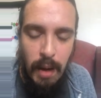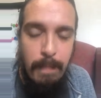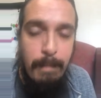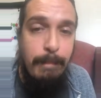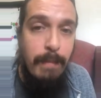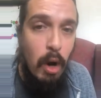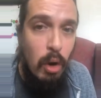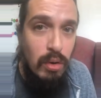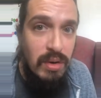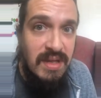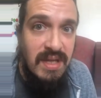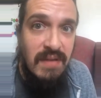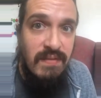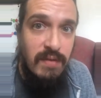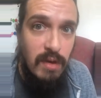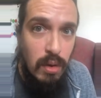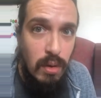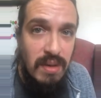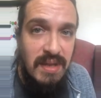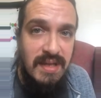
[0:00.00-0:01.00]
Most of
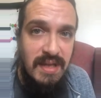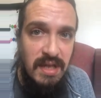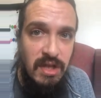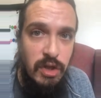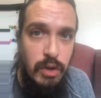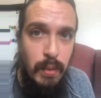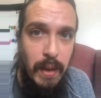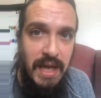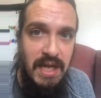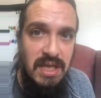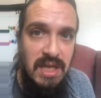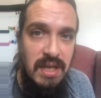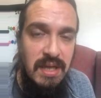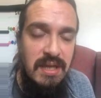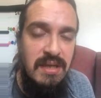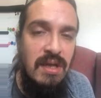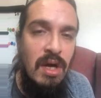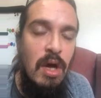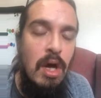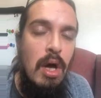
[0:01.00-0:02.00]
those
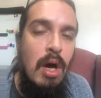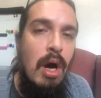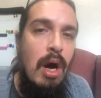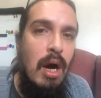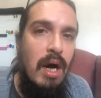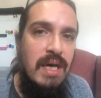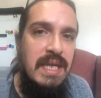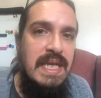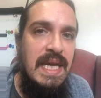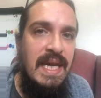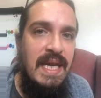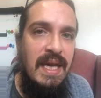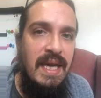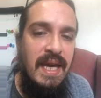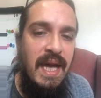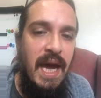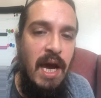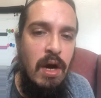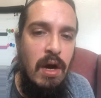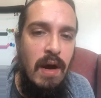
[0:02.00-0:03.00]
situations are taken
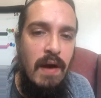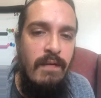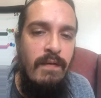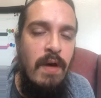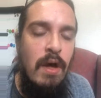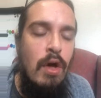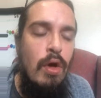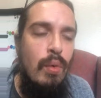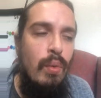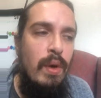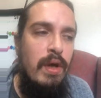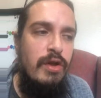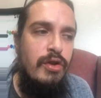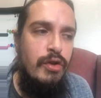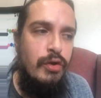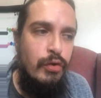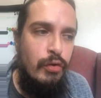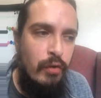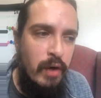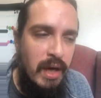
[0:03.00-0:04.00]
care of with
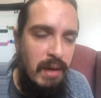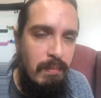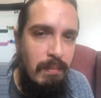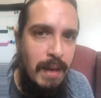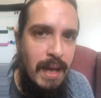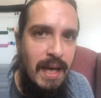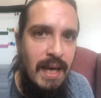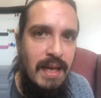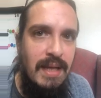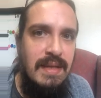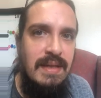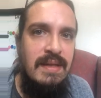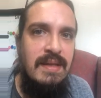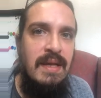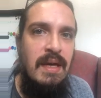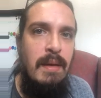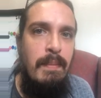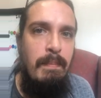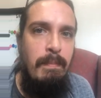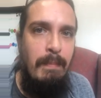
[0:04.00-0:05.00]
treatments,
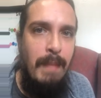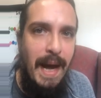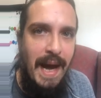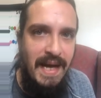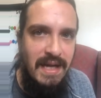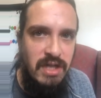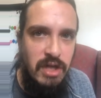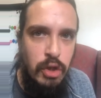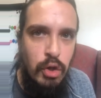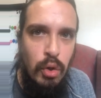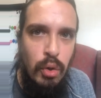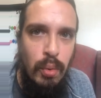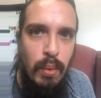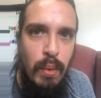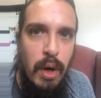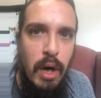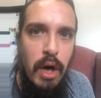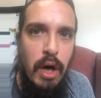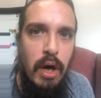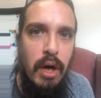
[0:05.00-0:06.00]
magical
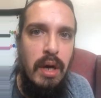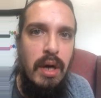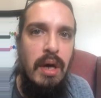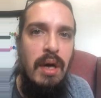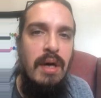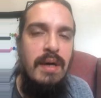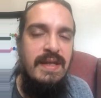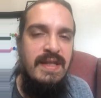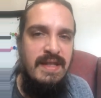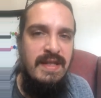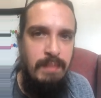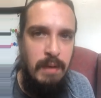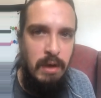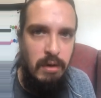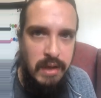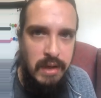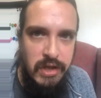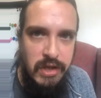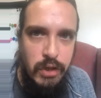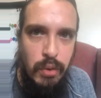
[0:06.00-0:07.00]
work,
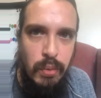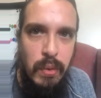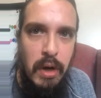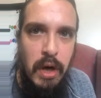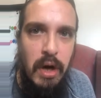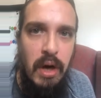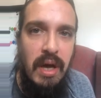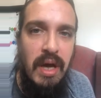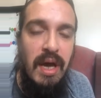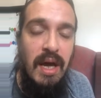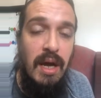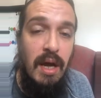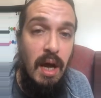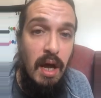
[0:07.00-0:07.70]
spiritual work, and